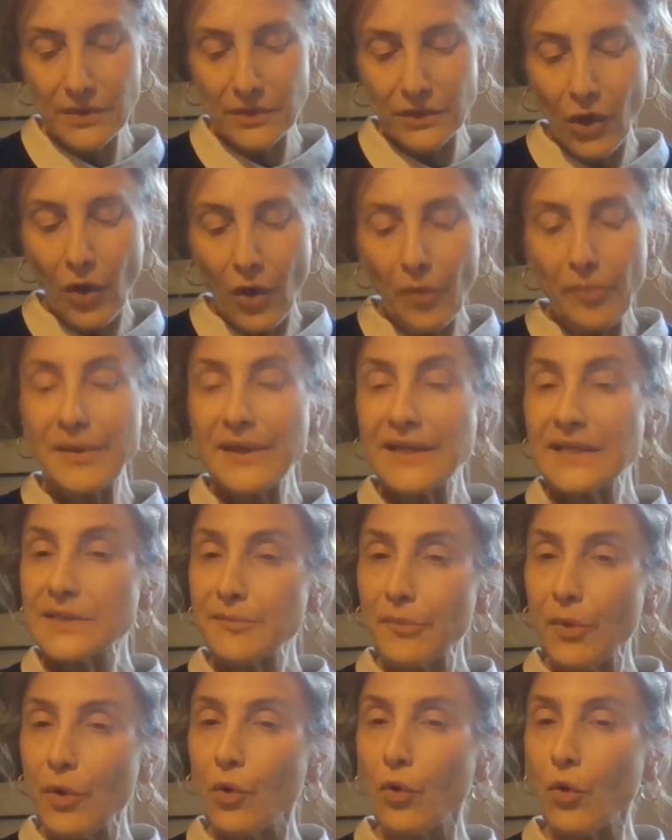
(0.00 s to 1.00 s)

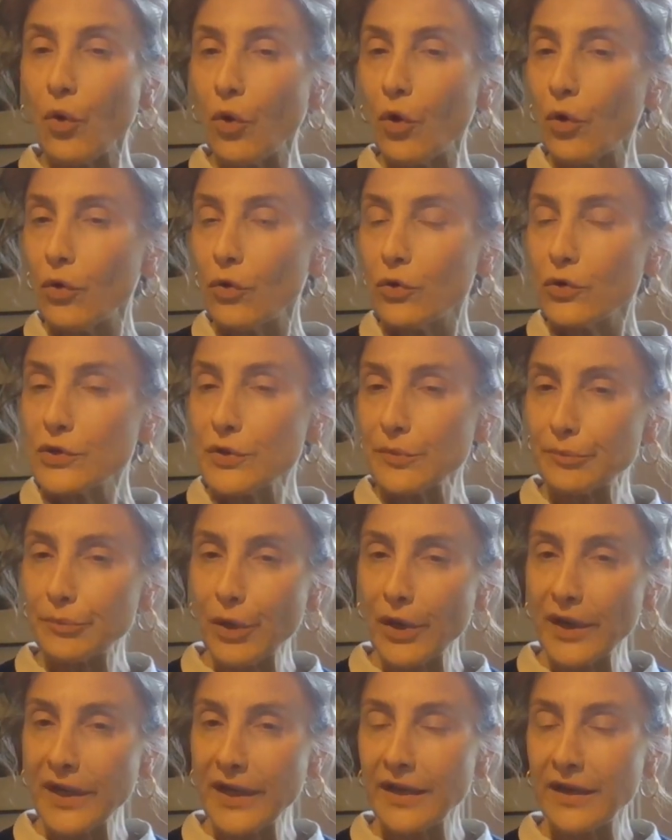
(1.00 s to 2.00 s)
lobbied more to
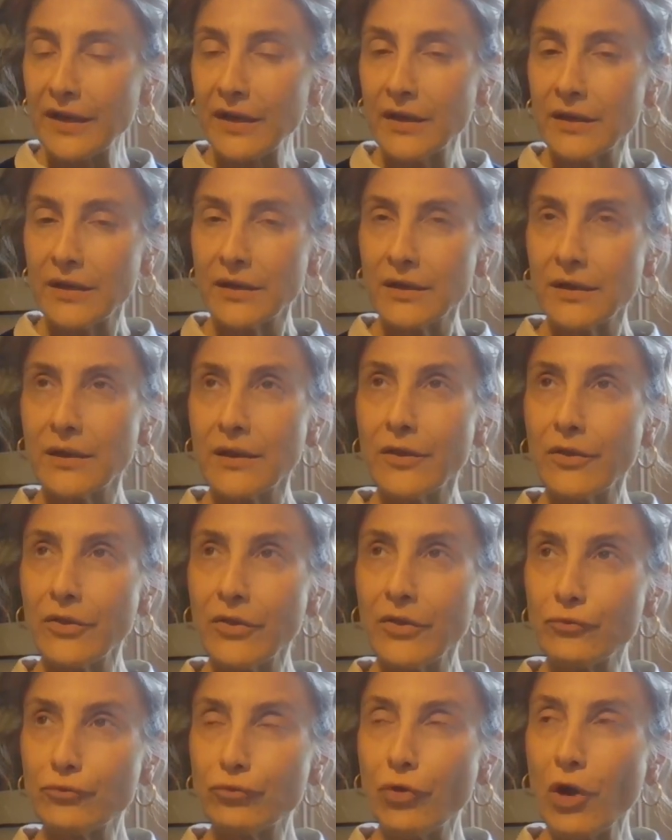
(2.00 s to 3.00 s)
bring
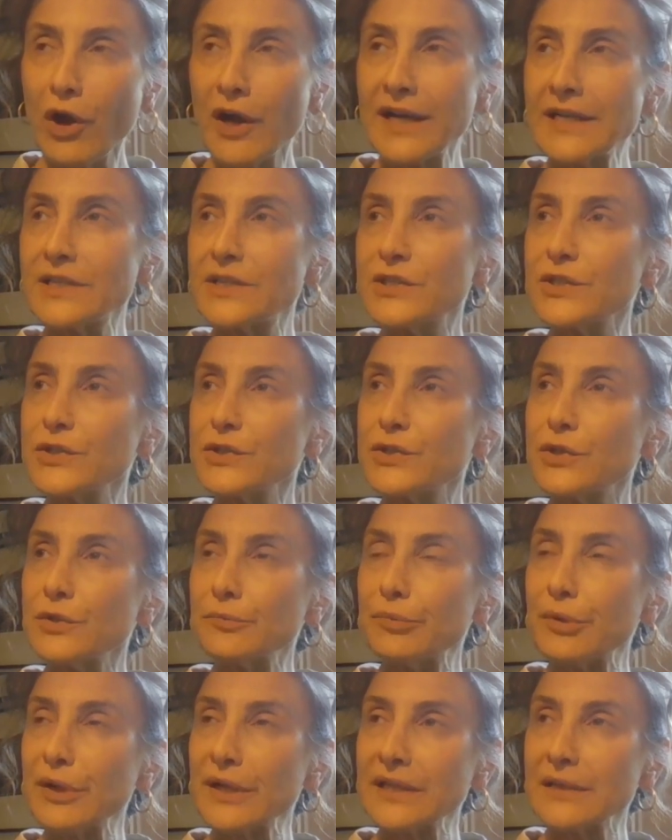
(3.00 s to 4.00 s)
the right
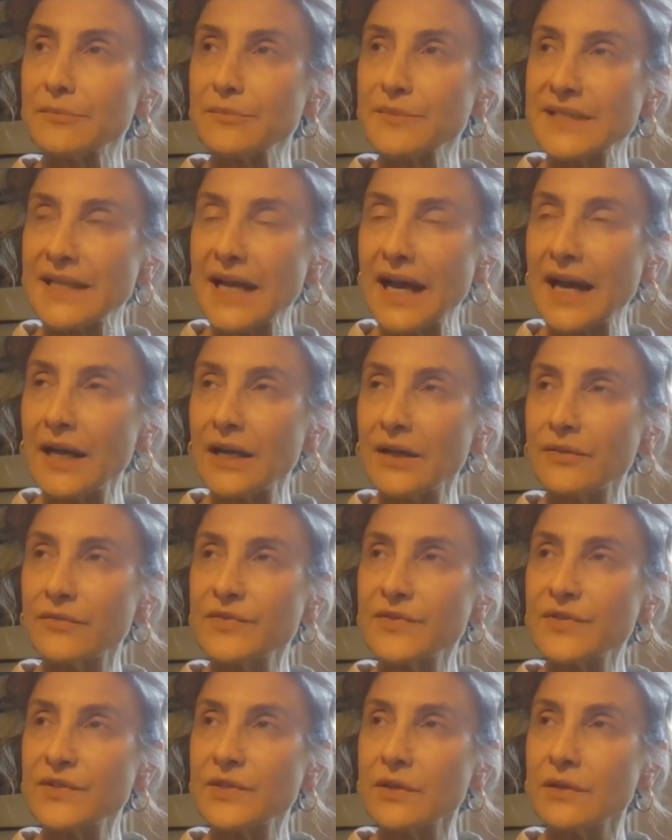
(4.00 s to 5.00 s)
to bring
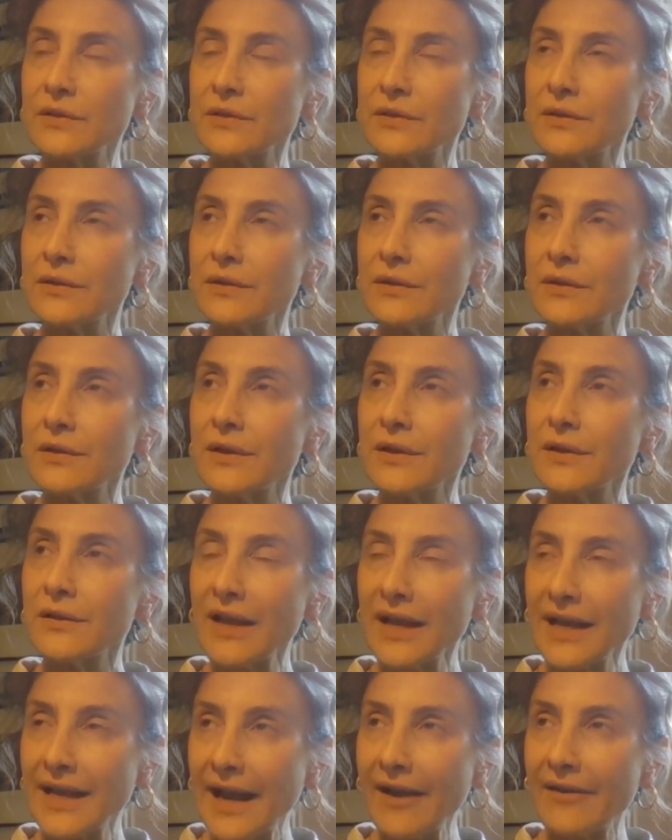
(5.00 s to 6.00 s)
themselves,
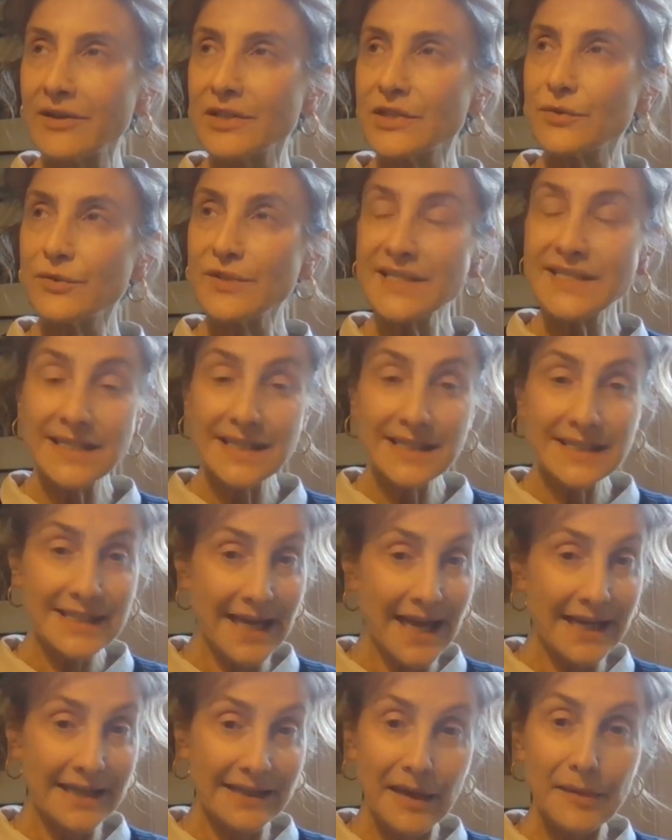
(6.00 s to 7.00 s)
their characteristics
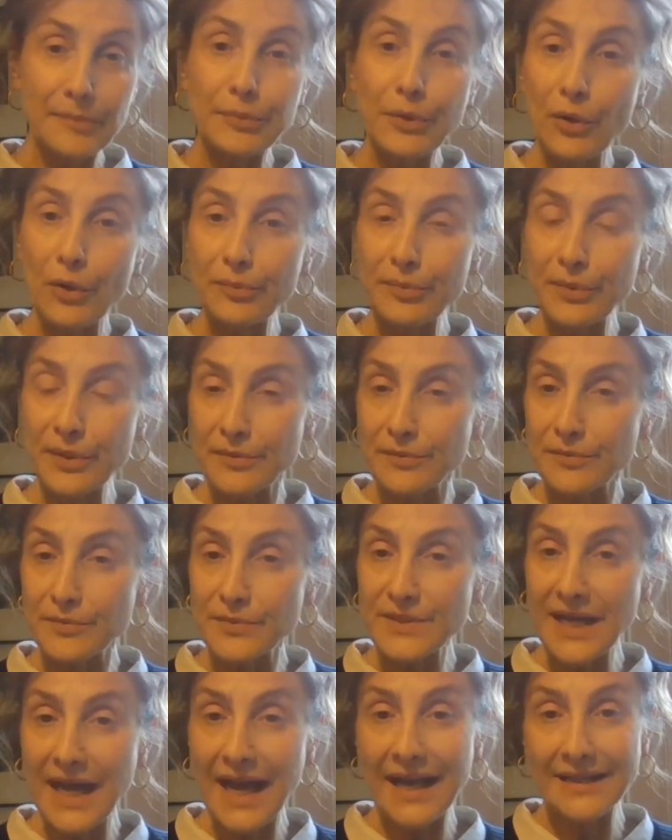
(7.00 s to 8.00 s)
and their
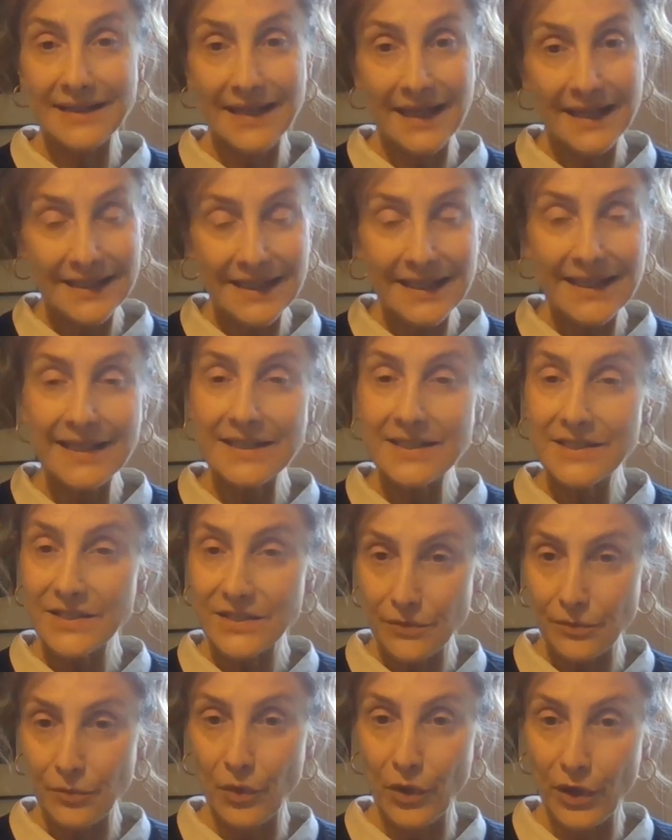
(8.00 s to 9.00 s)
problems and their
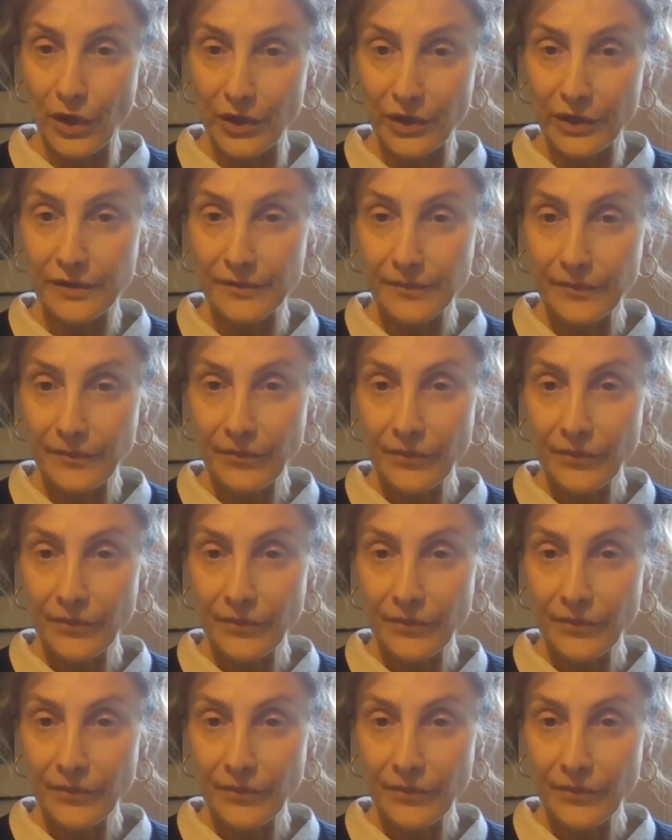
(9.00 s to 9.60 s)
needs to work.